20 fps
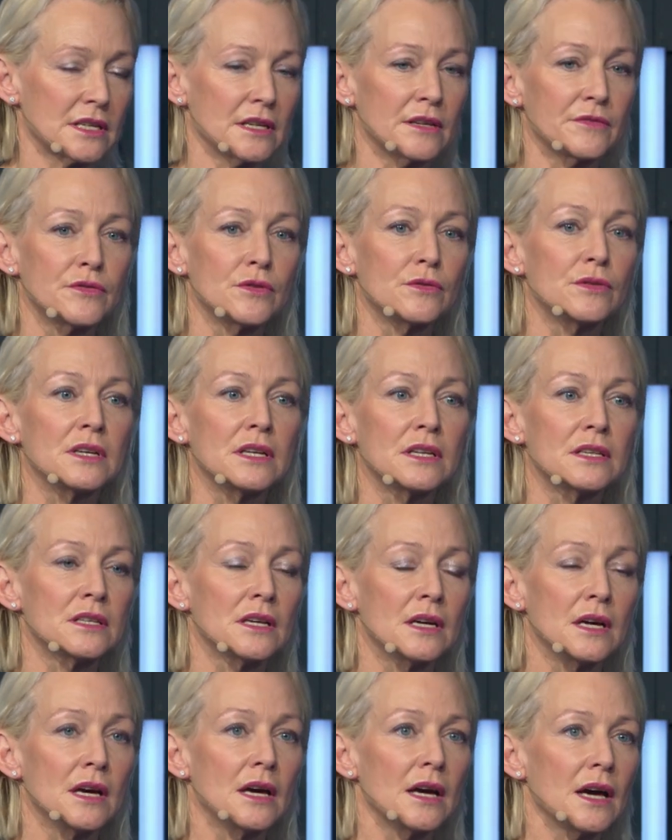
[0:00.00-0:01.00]
If you need
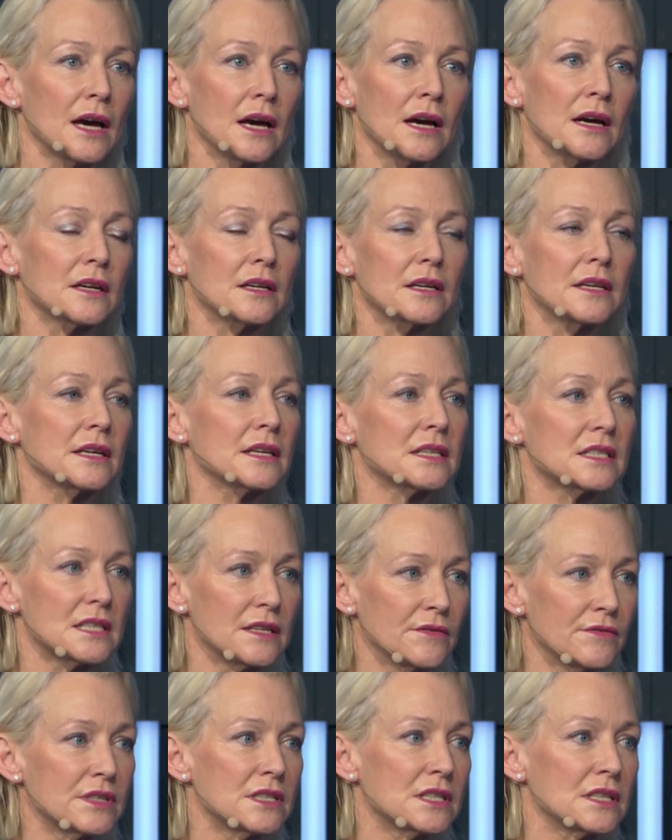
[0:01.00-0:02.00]

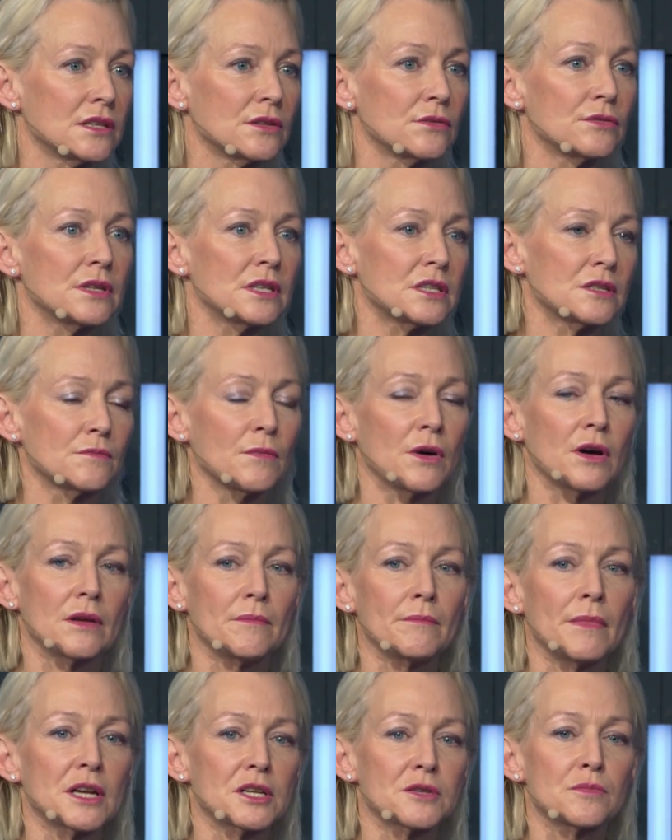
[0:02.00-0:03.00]
connectivity, you need
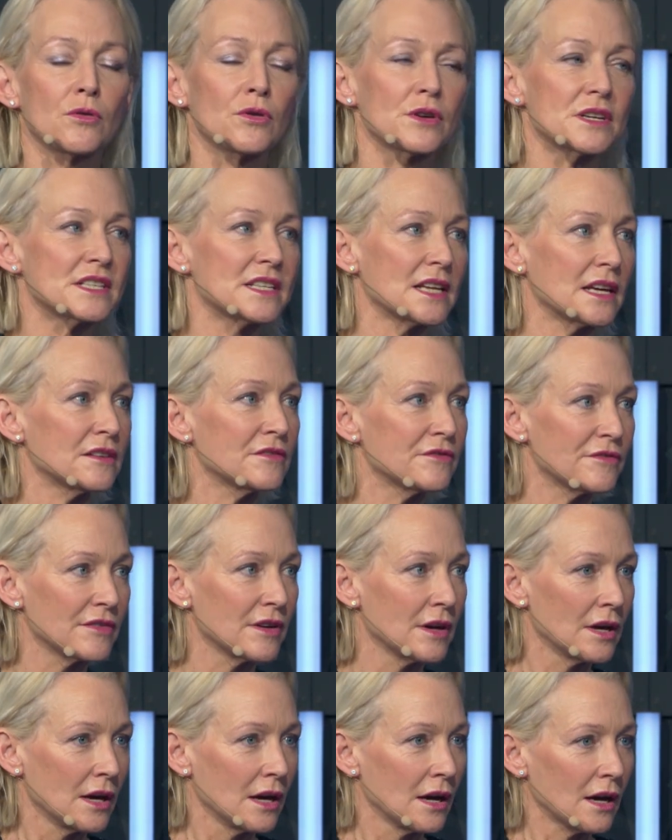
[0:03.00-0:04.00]
much more safe
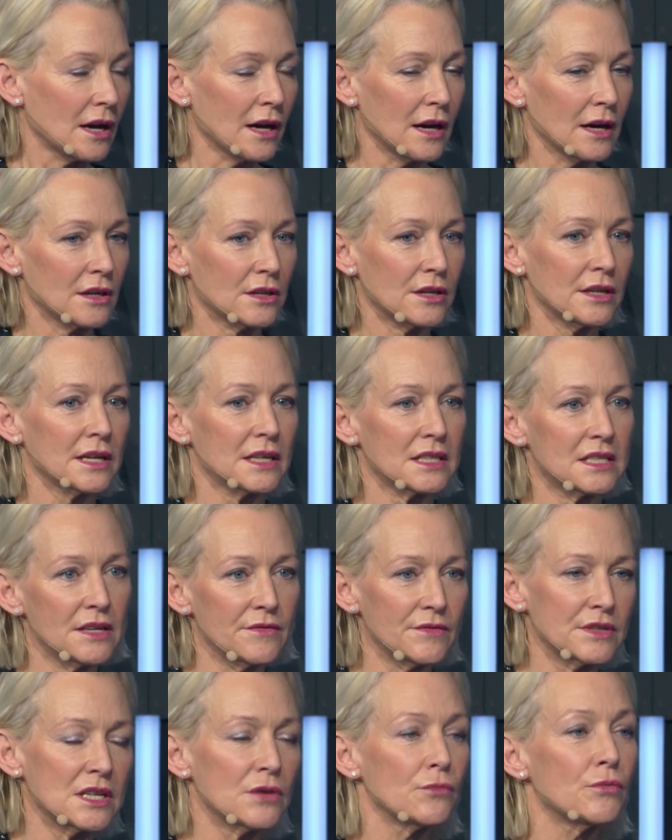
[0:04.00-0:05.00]

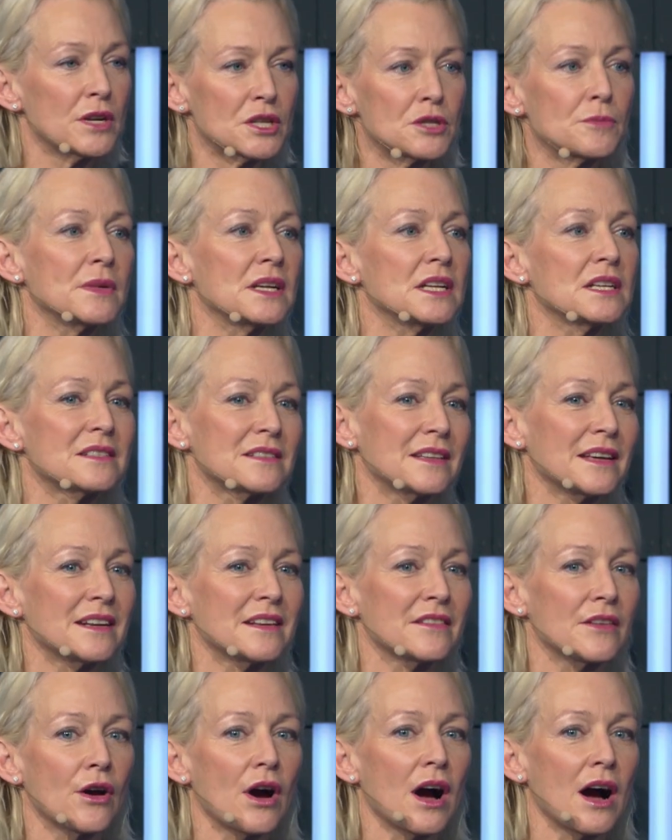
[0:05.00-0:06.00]
connectivity, which means that
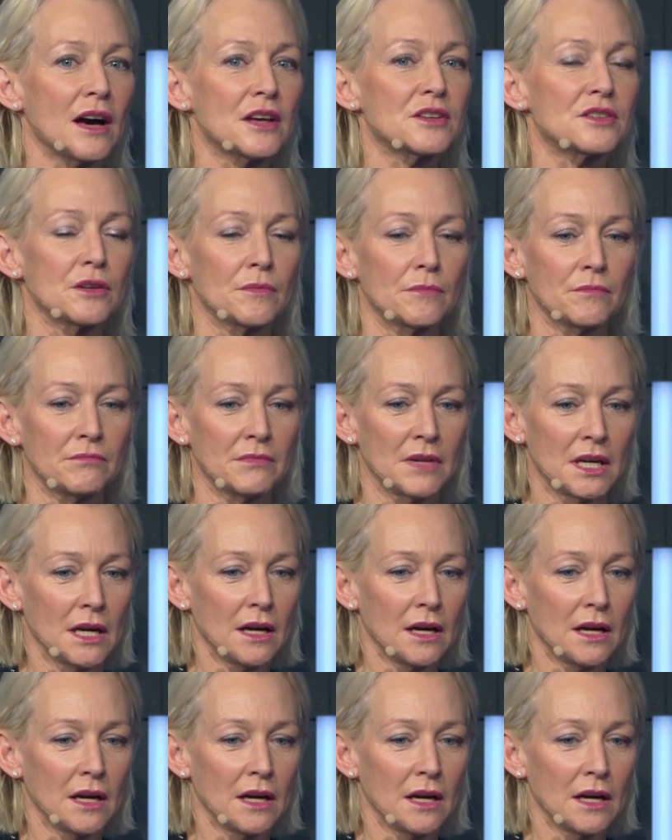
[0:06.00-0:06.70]
there are some